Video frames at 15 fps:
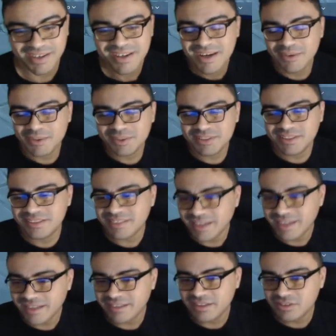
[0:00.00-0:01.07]
it was it's
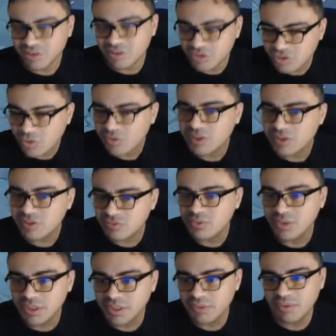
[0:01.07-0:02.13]
like the, the story is
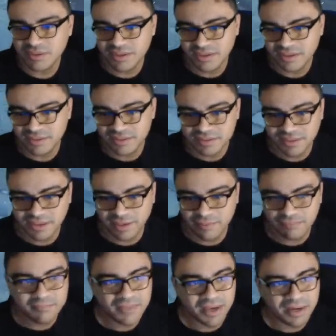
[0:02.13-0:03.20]
really well done in this
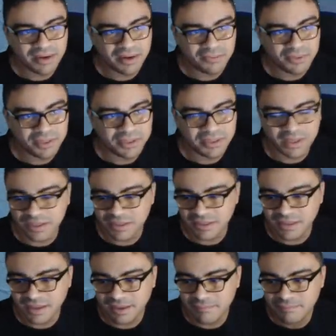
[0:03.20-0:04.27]
game i, I really like it a
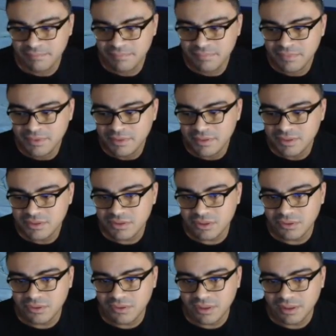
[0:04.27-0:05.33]
lot
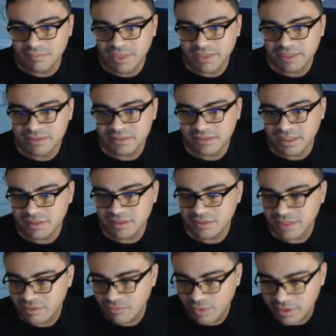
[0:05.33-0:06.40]
so um, that's that's
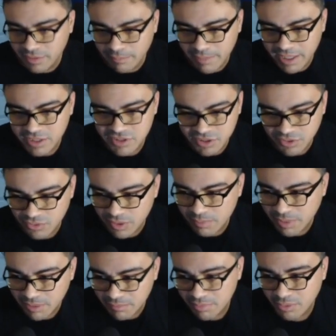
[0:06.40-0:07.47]
like one of the major
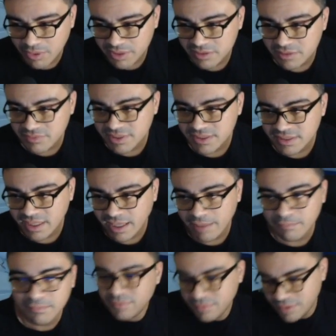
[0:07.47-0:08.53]
gripping points of this
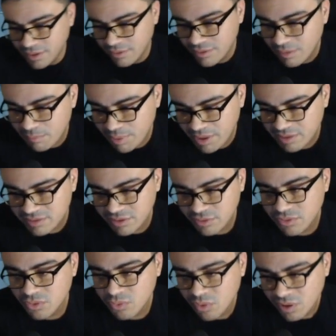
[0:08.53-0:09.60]
game, you know, compared to
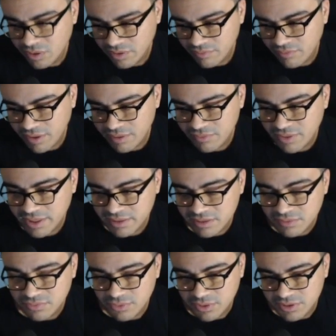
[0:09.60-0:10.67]
New World and Final
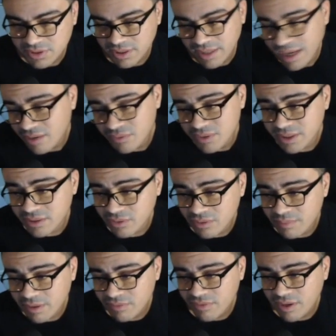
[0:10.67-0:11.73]
Fantasy XIV. I don't really know
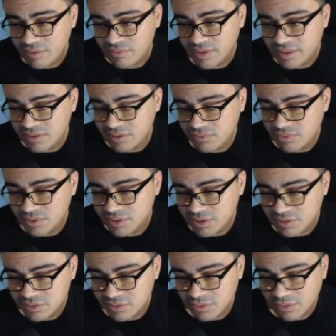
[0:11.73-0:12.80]
about Final Fantasy
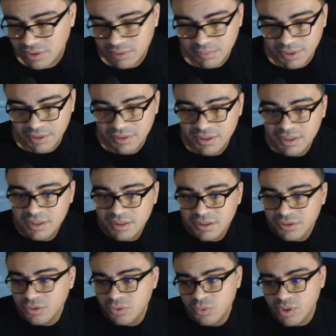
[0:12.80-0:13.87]
XIV story, but
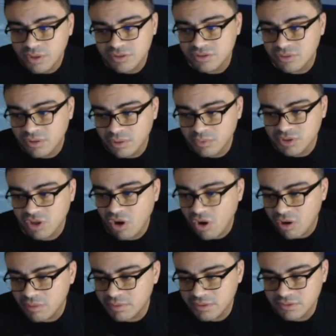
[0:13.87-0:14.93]
New World story was
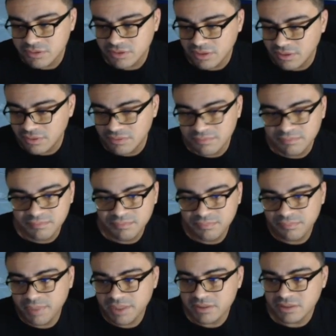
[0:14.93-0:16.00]
horrible, so
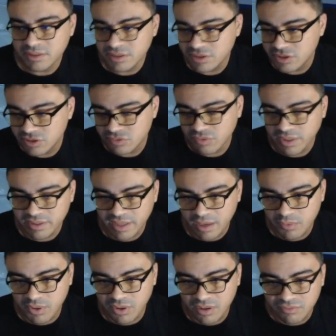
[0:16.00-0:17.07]
basically you could just write that one off